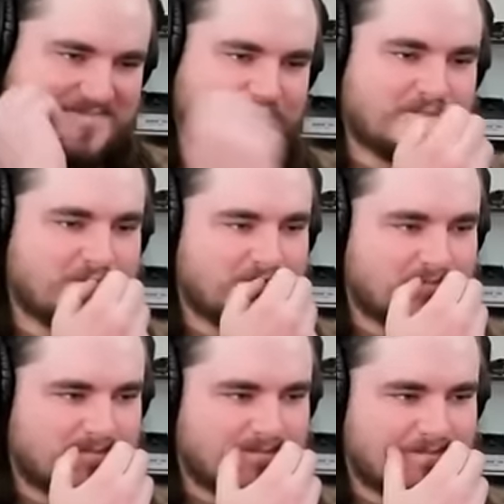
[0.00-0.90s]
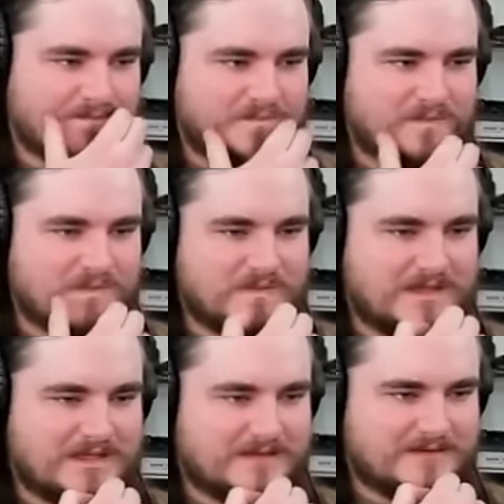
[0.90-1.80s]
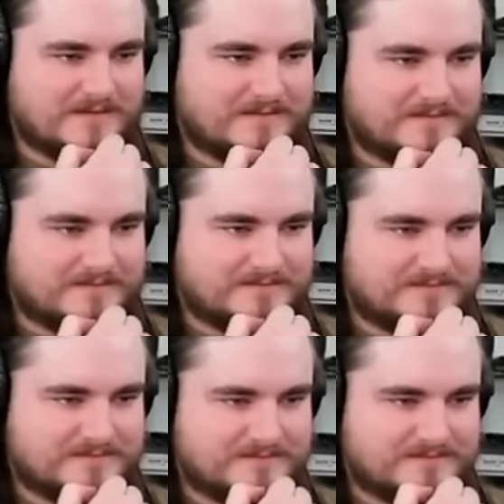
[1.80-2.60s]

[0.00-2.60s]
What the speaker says: (silence)